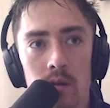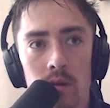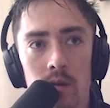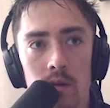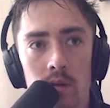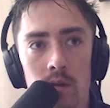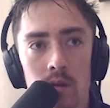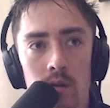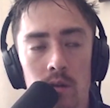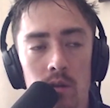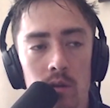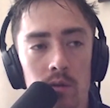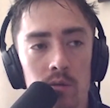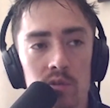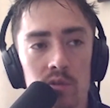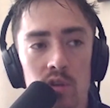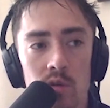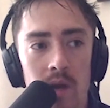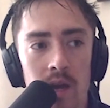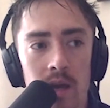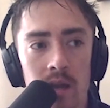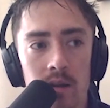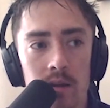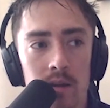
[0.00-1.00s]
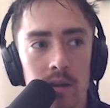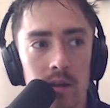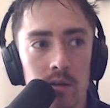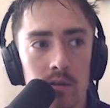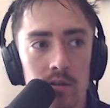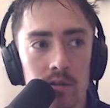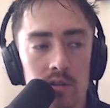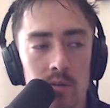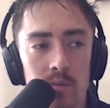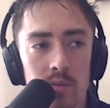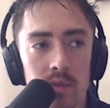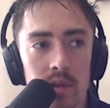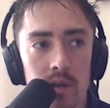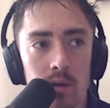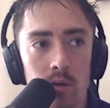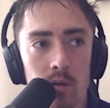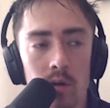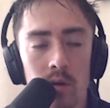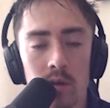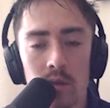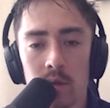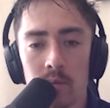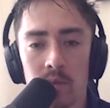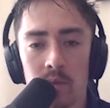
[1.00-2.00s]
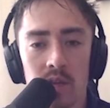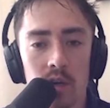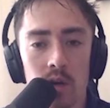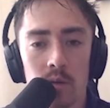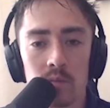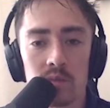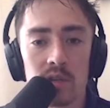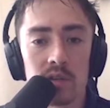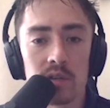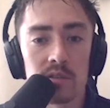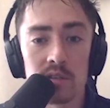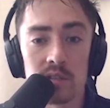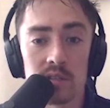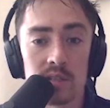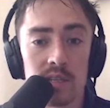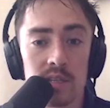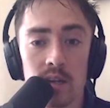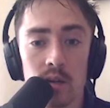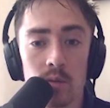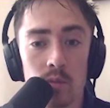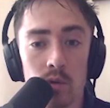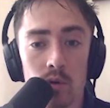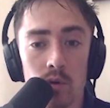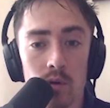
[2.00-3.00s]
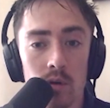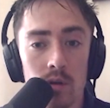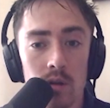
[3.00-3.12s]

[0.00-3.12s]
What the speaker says: lose humanity or something, or it becomes unsustainable.